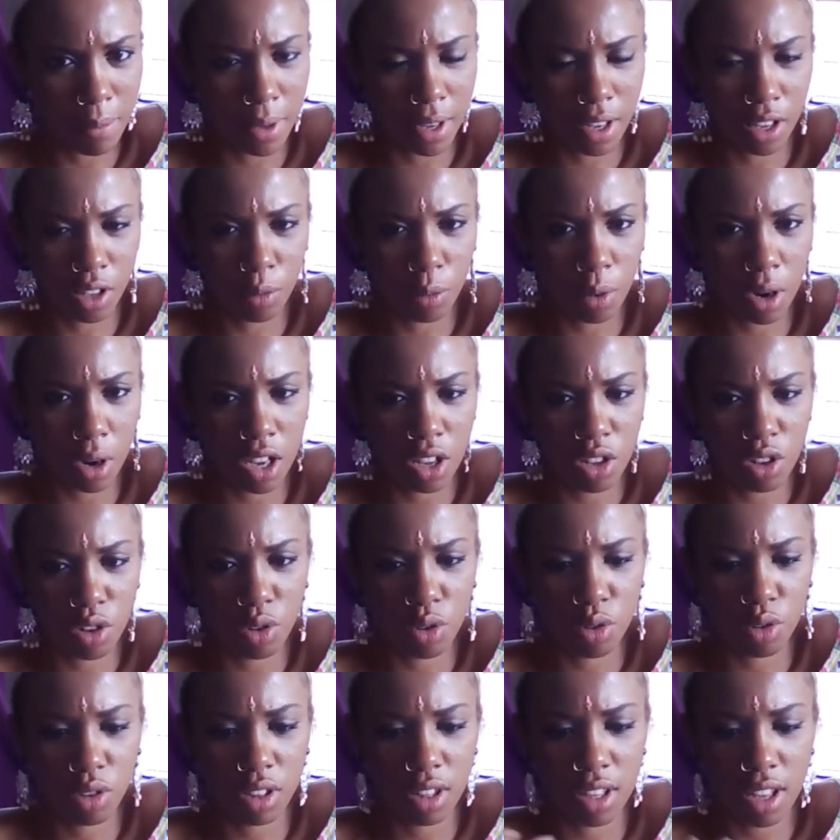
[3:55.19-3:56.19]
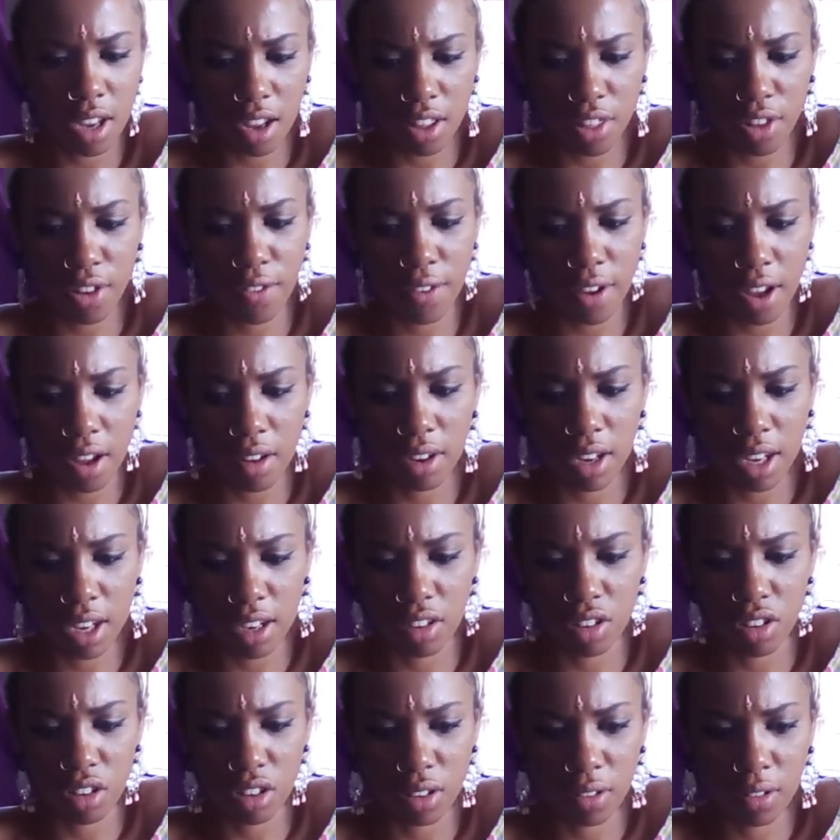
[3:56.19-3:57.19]
because when I use the other
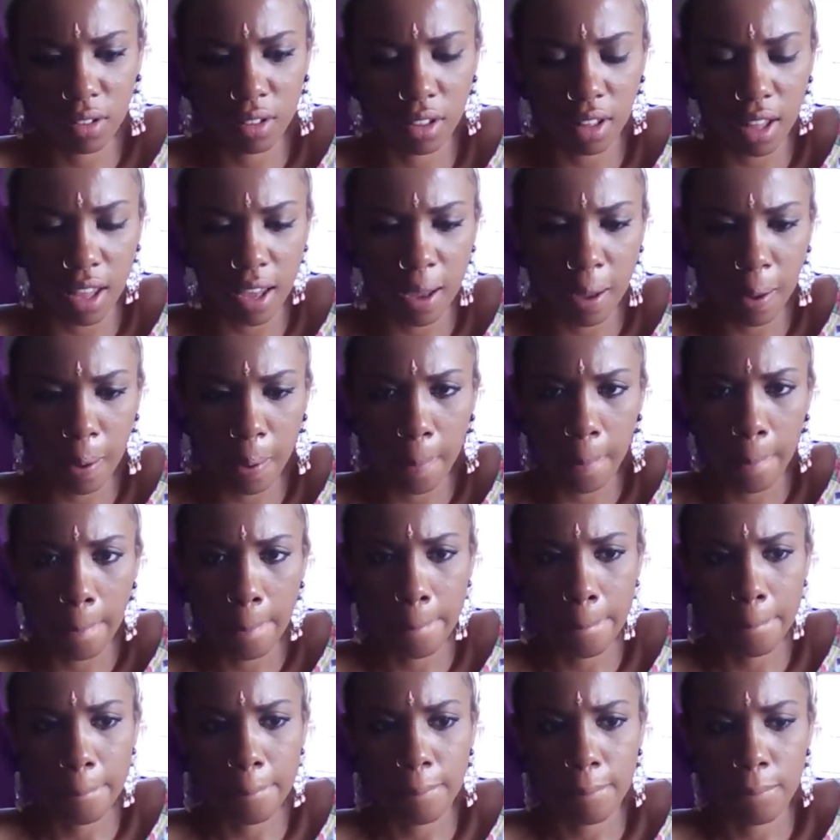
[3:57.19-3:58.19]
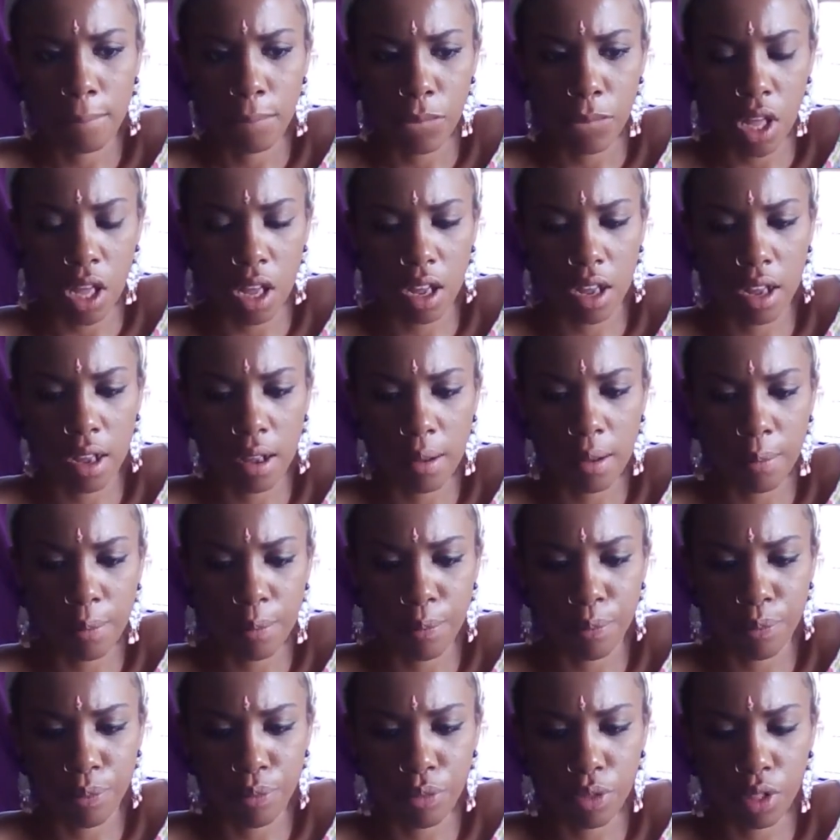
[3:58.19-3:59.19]
foundations like
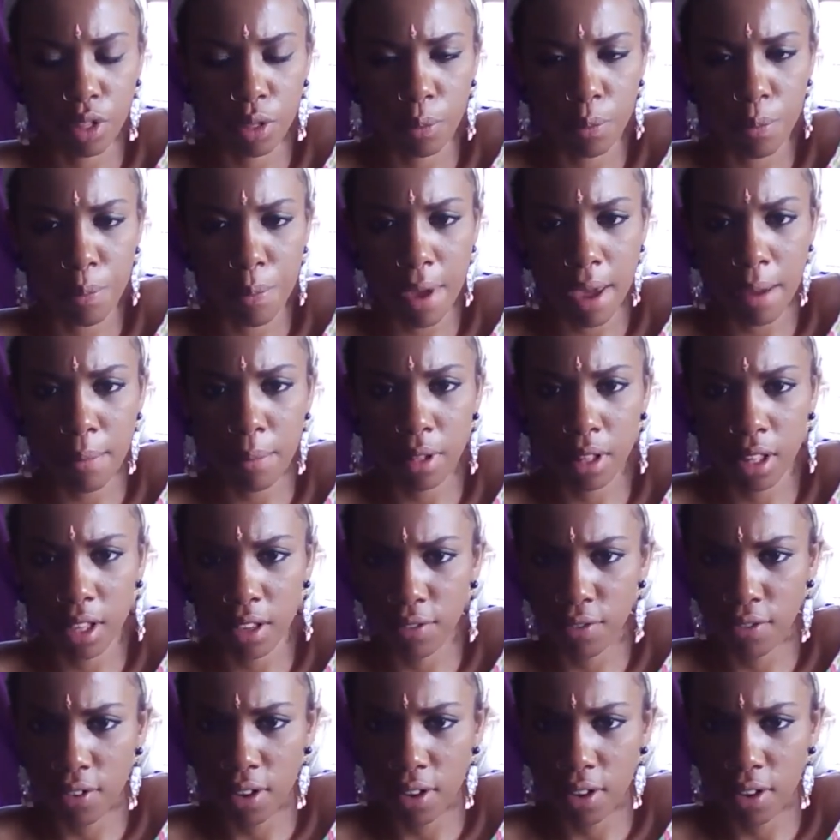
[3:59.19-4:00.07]
Maybelline